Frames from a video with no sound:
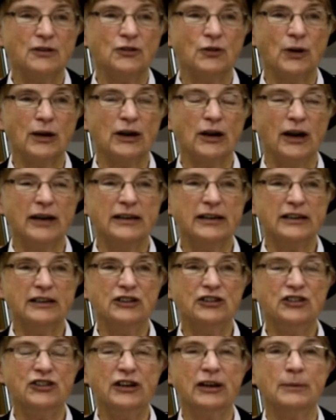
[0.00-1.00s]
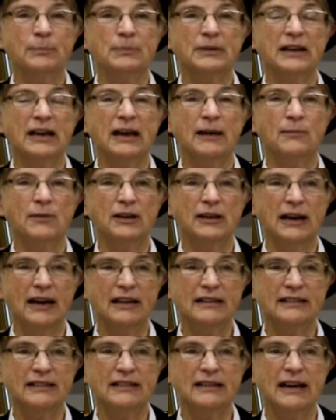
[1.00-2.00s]
So I got on a ship and came to the
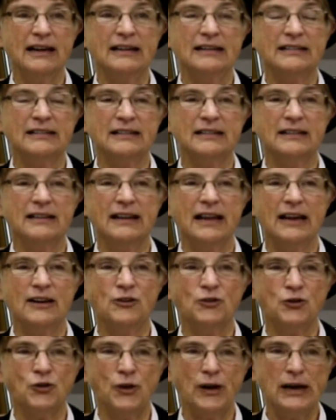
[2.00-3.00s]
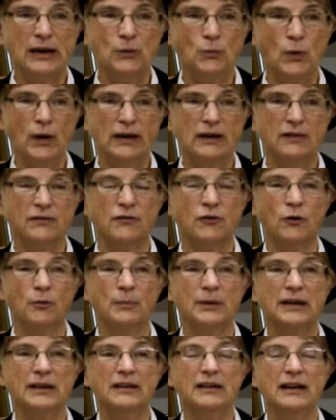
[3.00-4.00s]
United States. They had a train waiting for
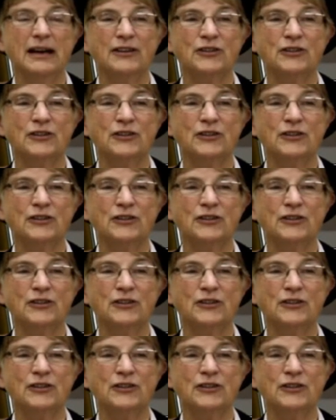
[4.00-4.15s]
me.